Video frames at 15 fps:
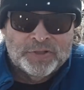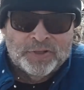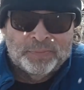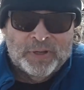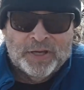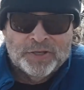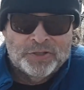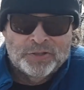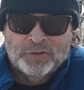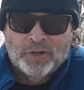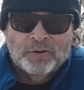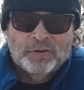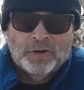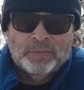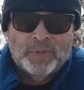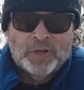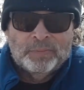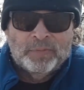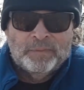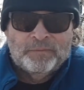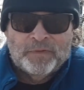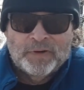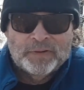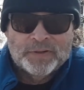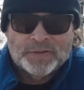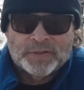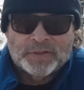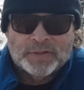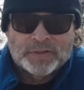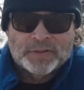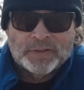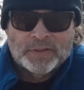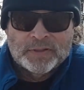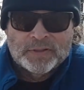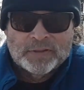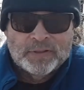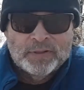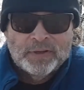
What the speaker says: because you know your minimum focus distance.